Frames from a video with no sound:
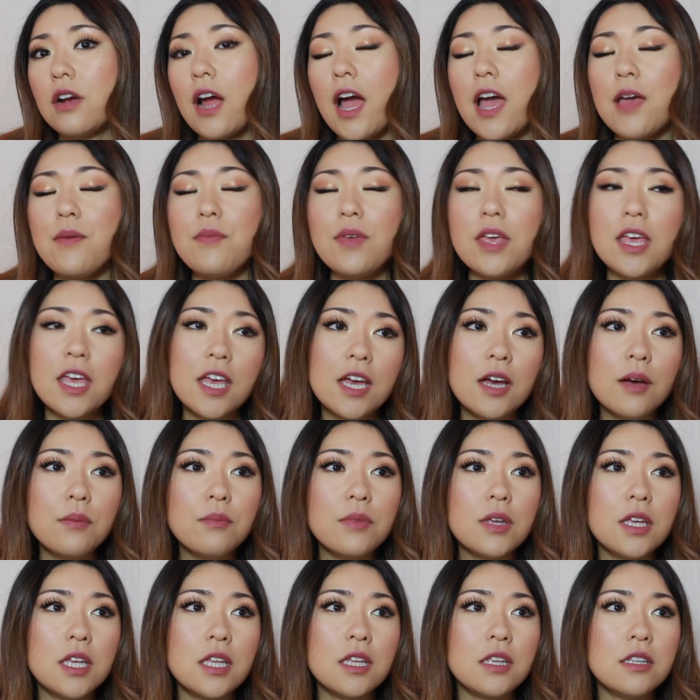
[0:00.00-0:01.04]
I am
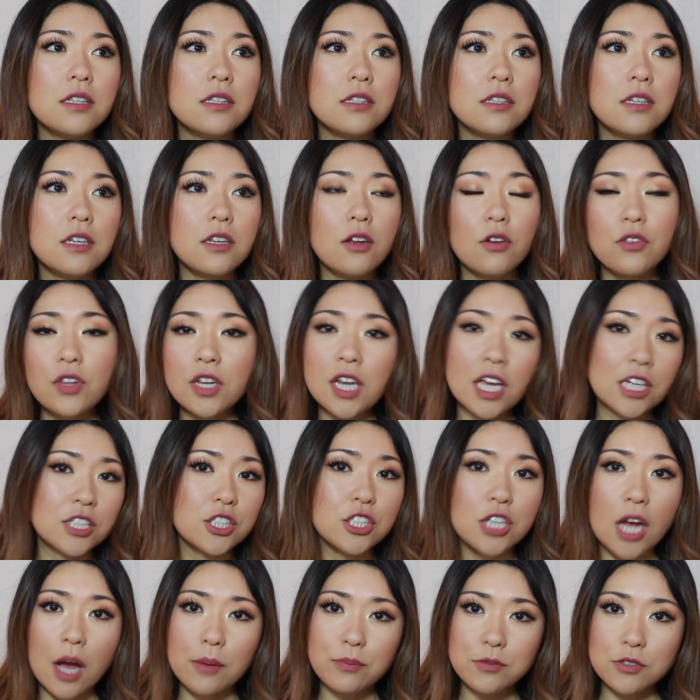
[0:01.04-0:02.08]
in, you know, the
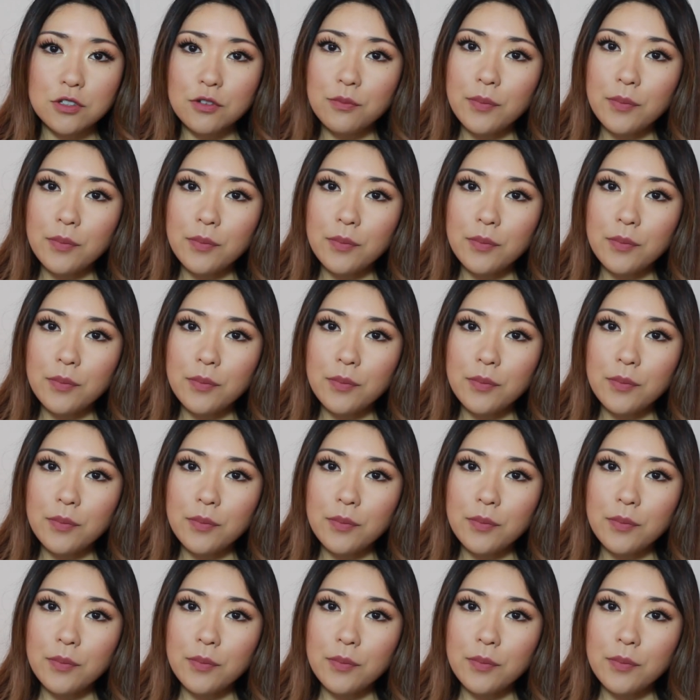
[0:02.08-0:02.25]
next chapter